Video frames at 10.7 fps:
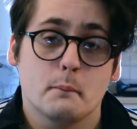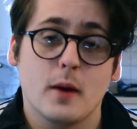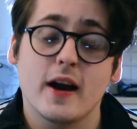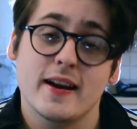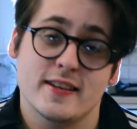
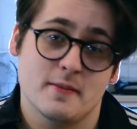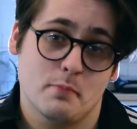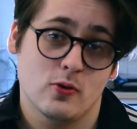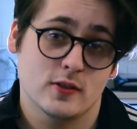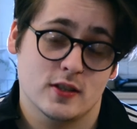But it is
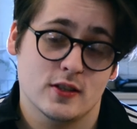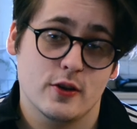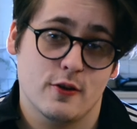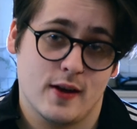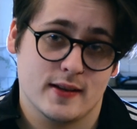important to know
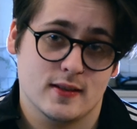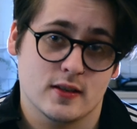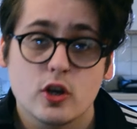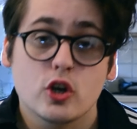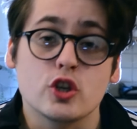your
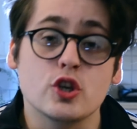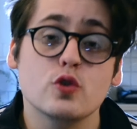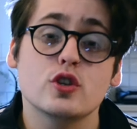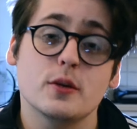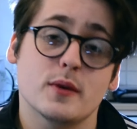wrestlers.
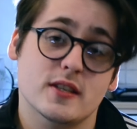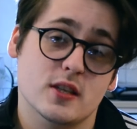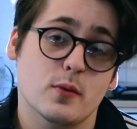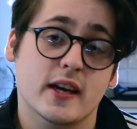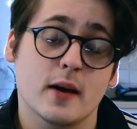Usually when
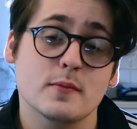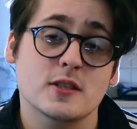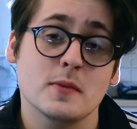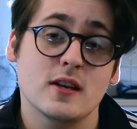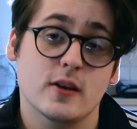someone comes
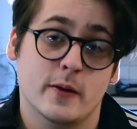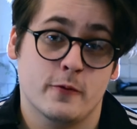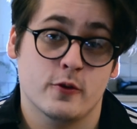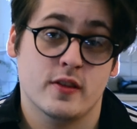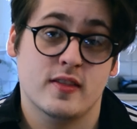to me looking
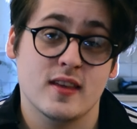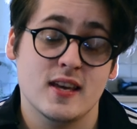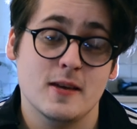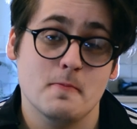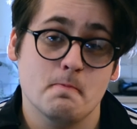for a
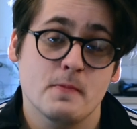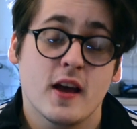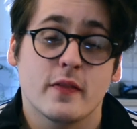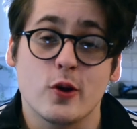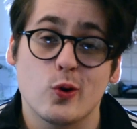theme,
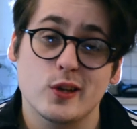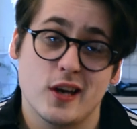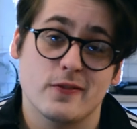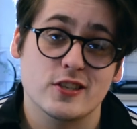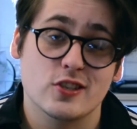they already
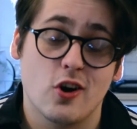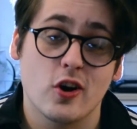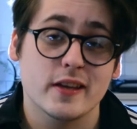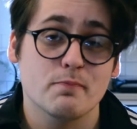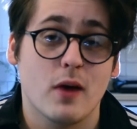have a
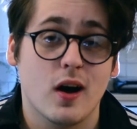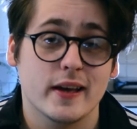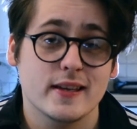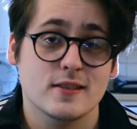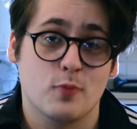song in
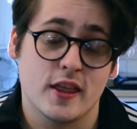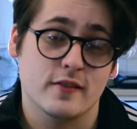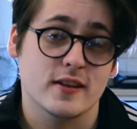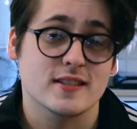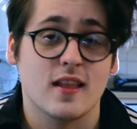mind,
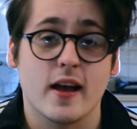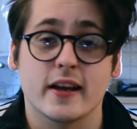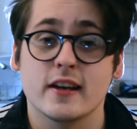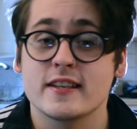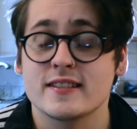whether it's like
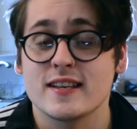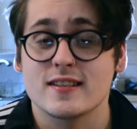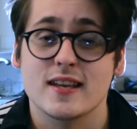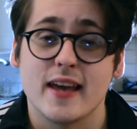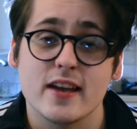an
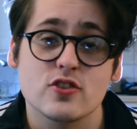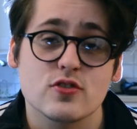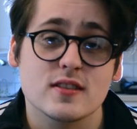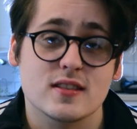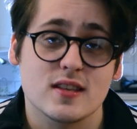existing
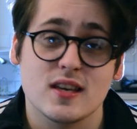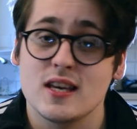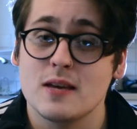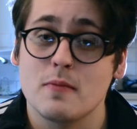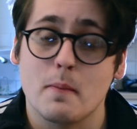entrance
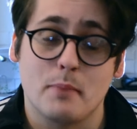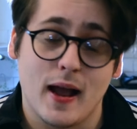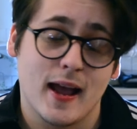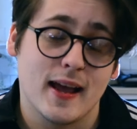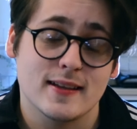theme, a
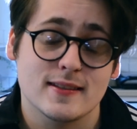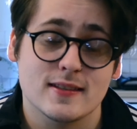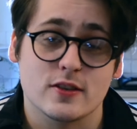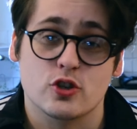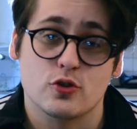
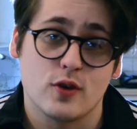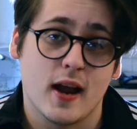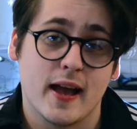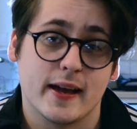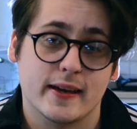band, a
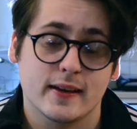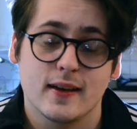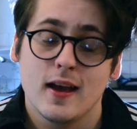track,